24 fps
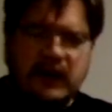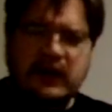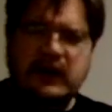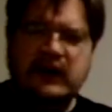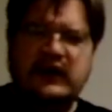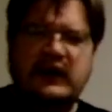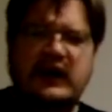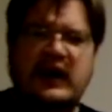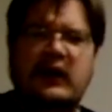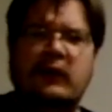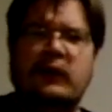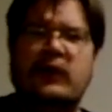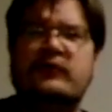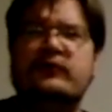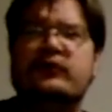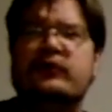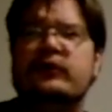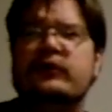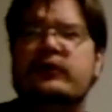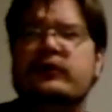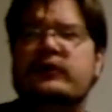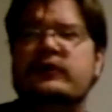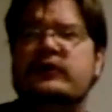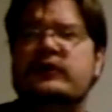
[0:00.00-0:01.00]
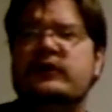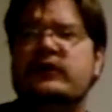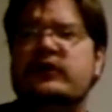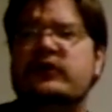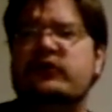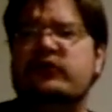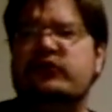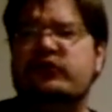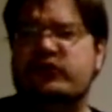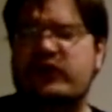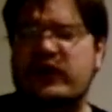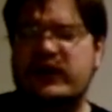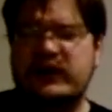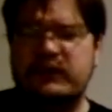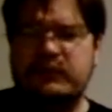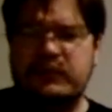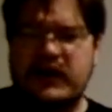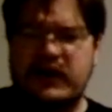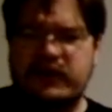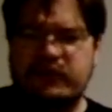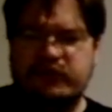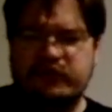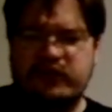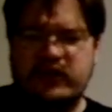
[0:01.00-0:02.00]
However,
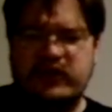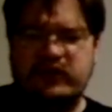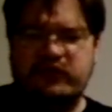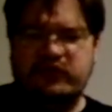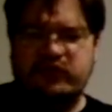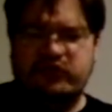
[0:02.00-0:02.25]
psychopaths tend to